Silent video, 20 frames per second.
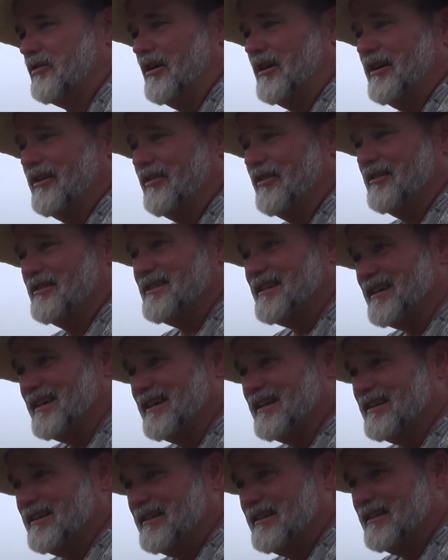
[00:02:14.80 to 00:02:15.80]
on the
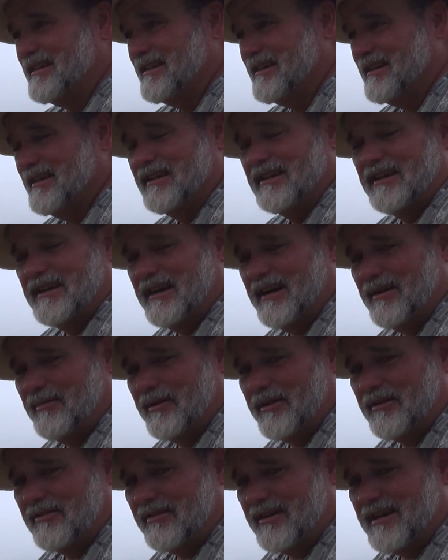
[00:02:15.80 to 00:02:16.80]
tin how
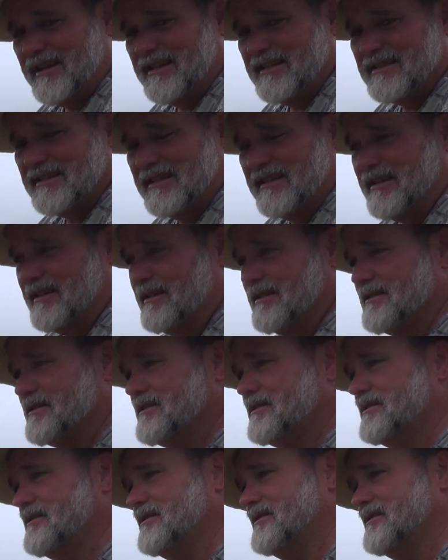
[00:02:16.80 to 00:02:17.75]
many grains it is.